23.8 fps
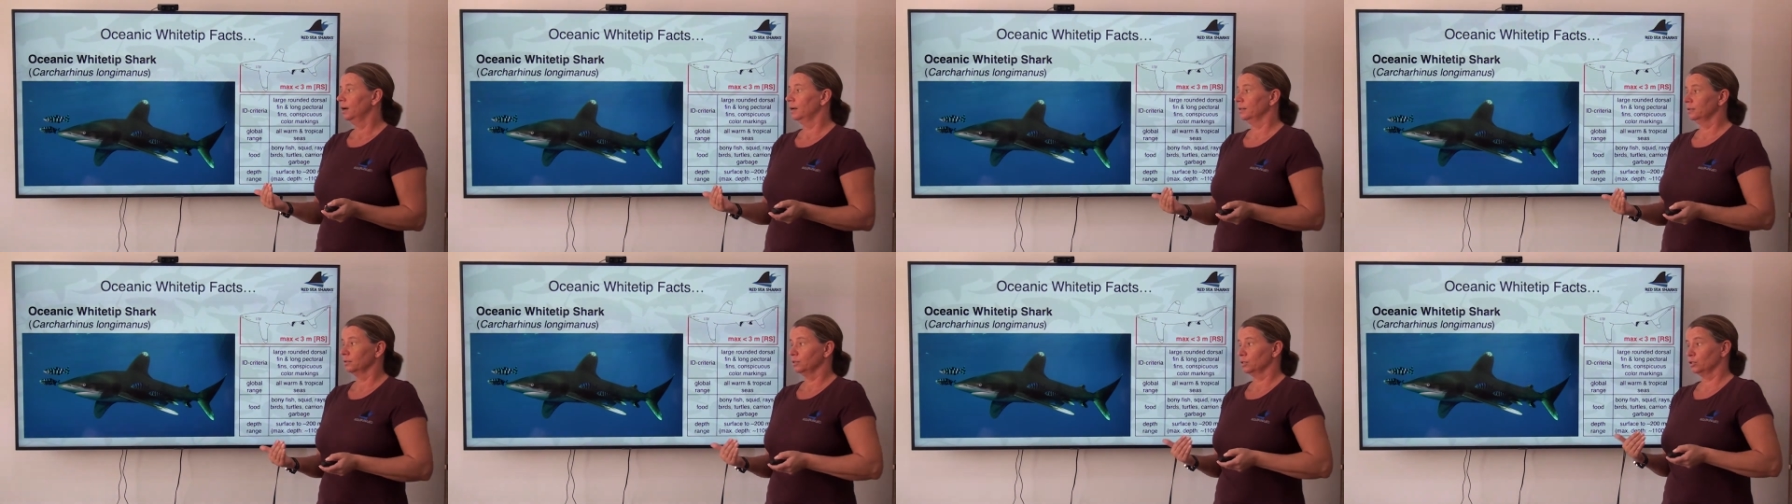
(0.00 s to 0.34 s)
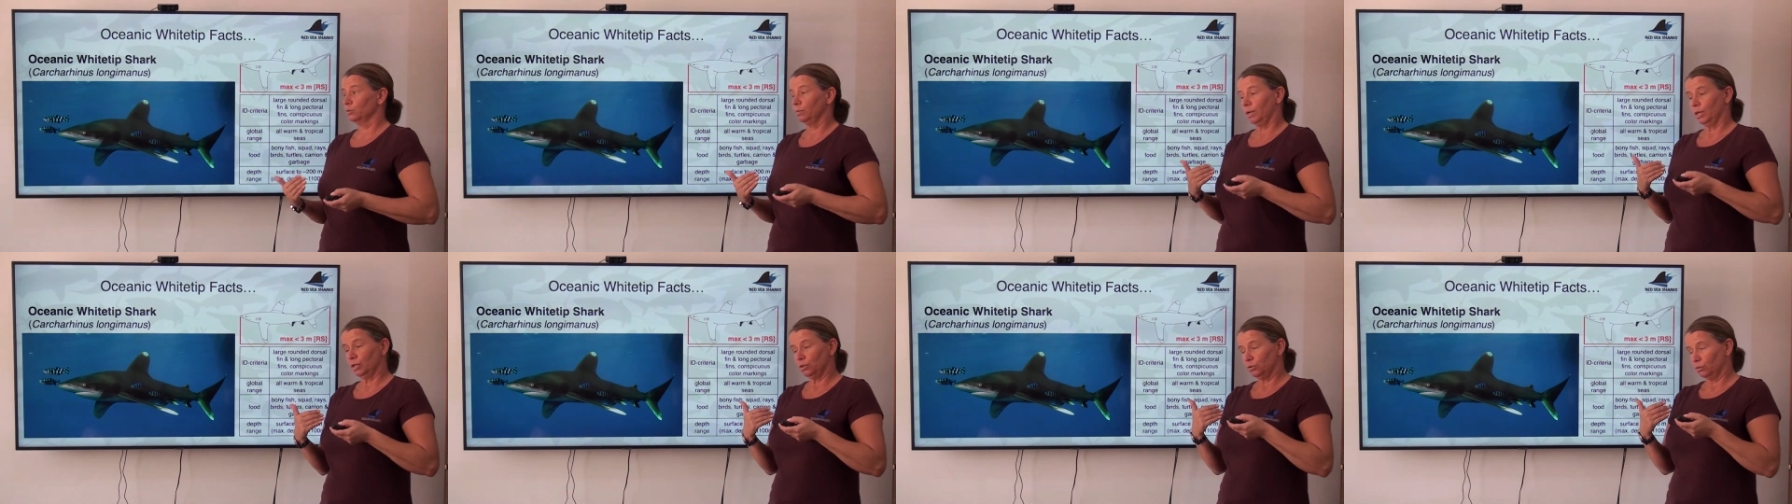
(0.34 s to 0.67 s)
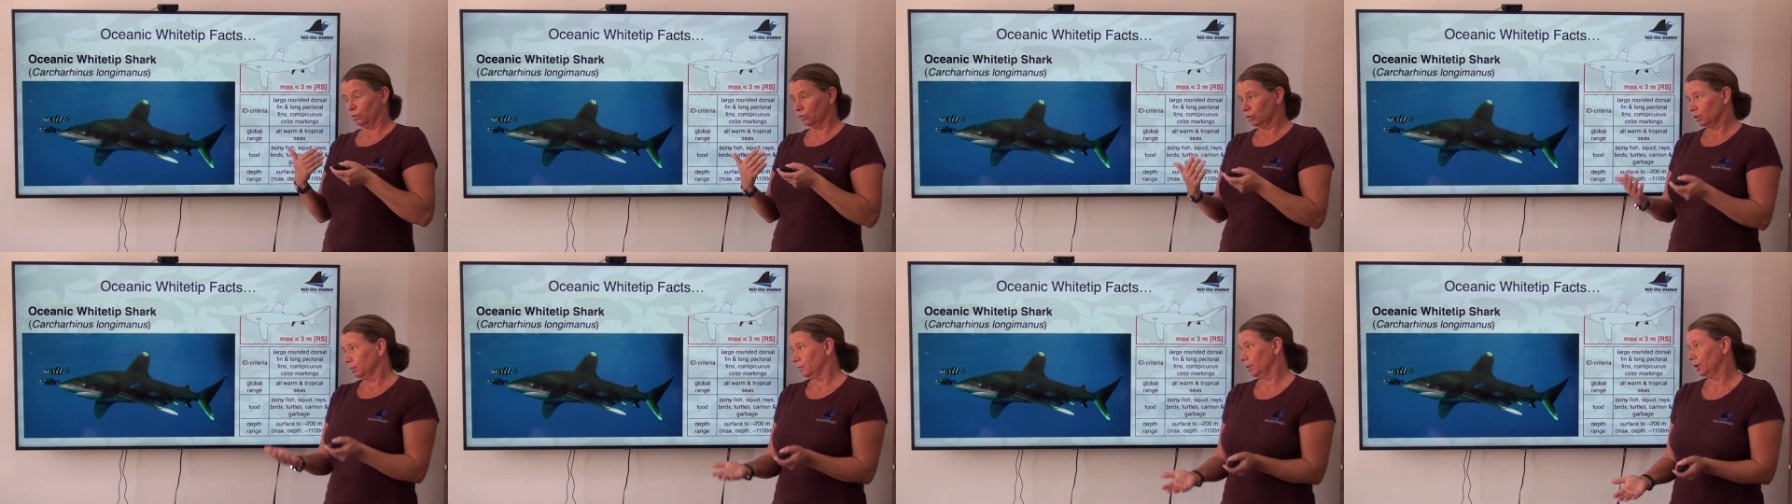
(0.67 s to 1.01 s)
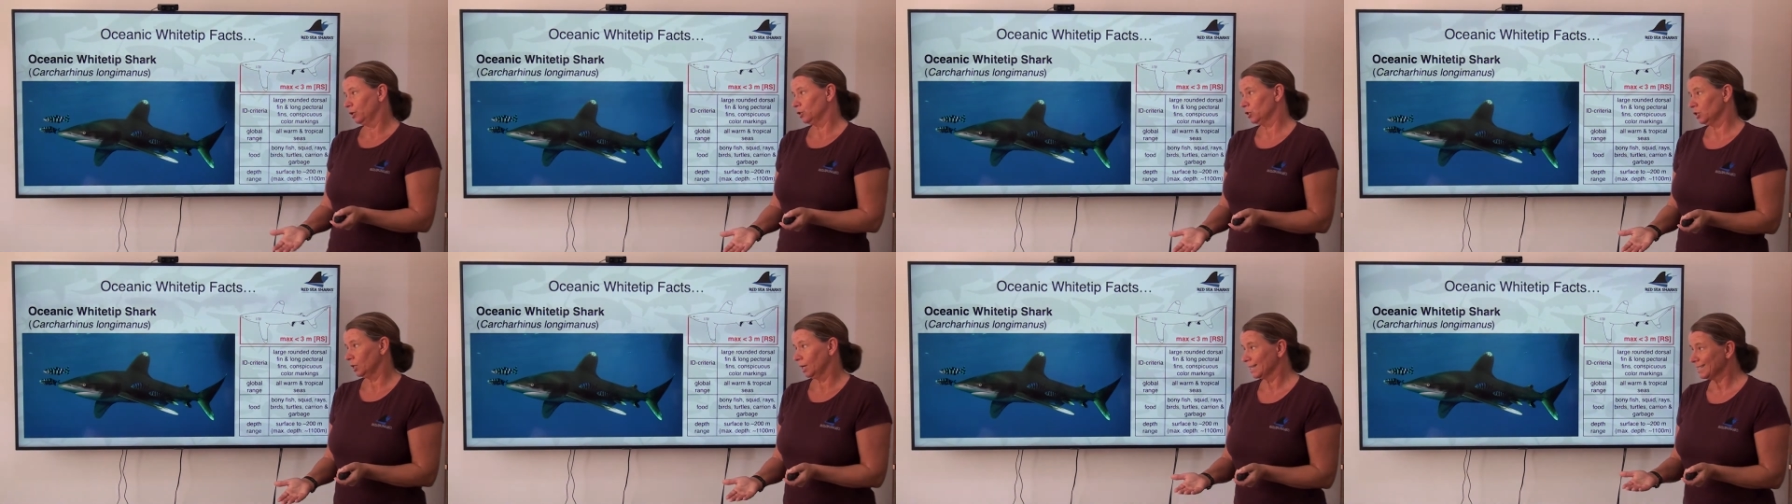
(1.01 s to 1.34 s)
This is why I talked
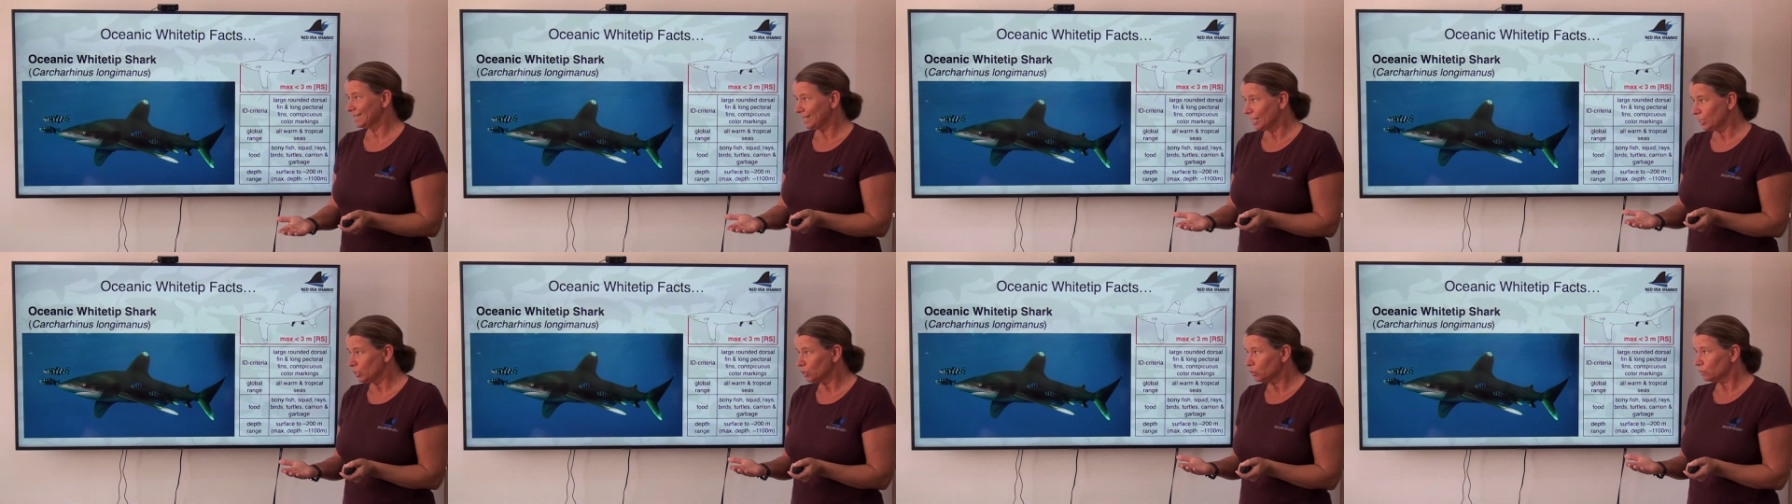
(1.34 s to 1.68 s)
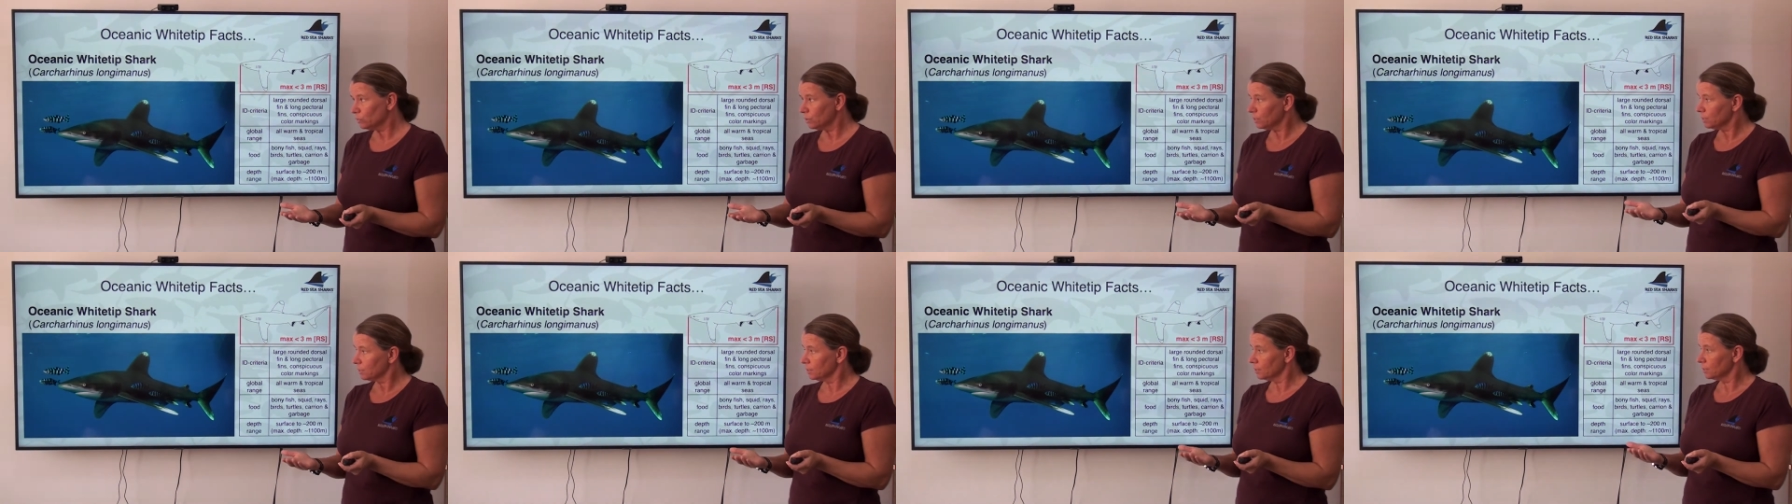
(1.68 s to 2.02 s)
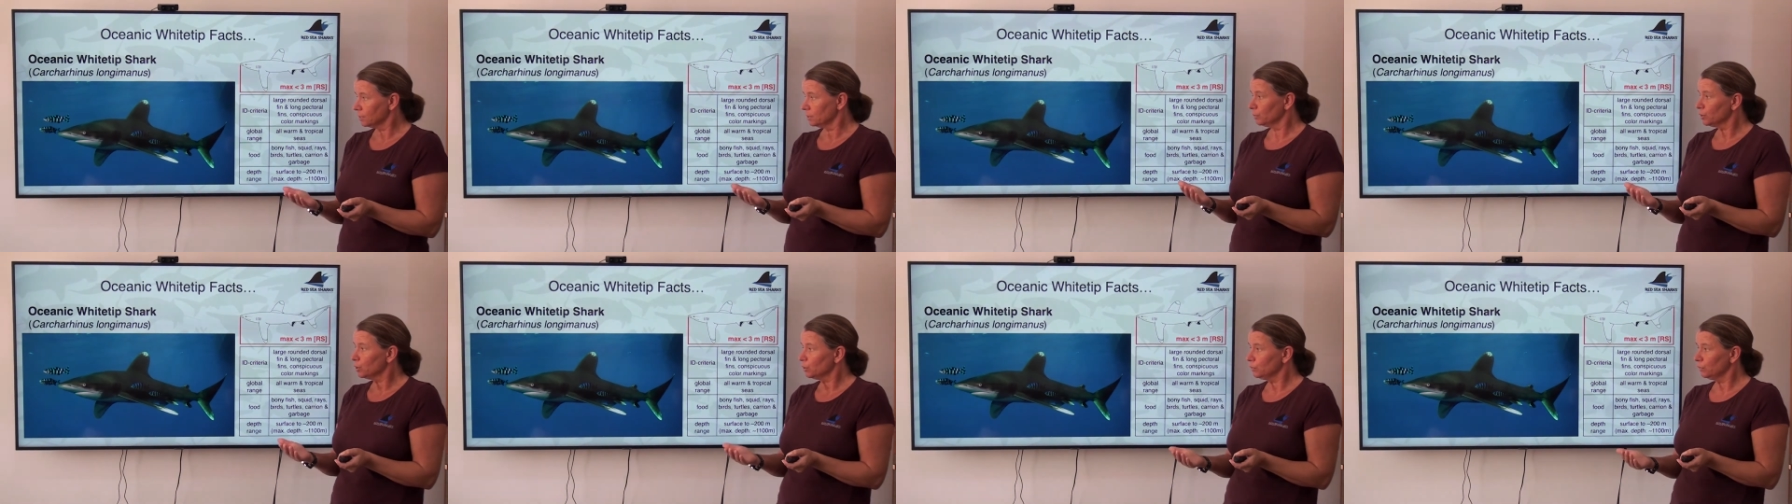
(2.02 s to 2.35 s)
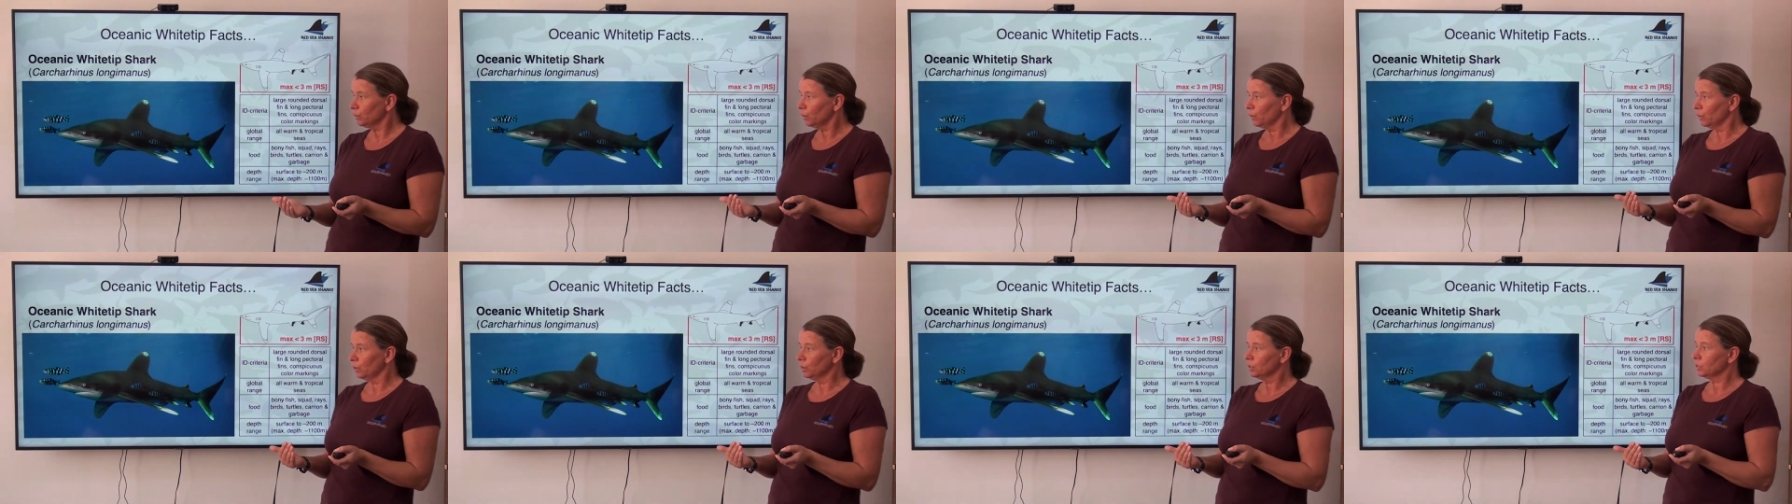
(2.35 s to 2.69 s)
about shark sensory systems
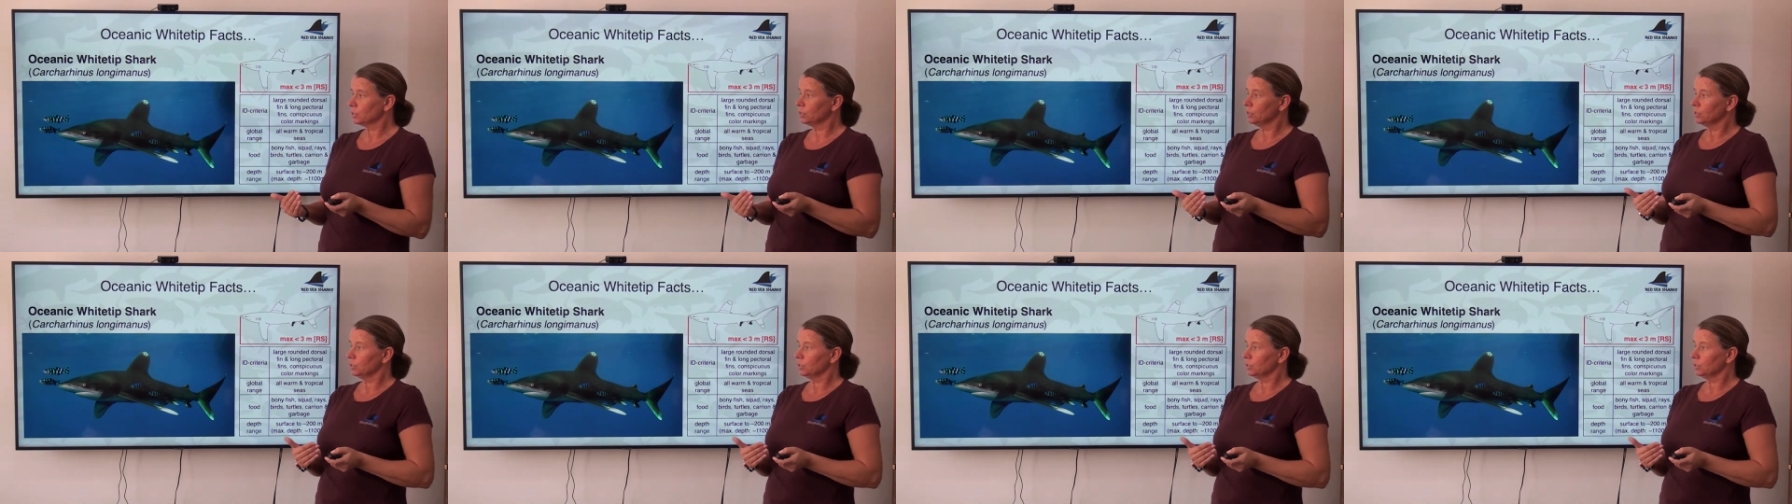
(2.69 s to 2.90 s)
first,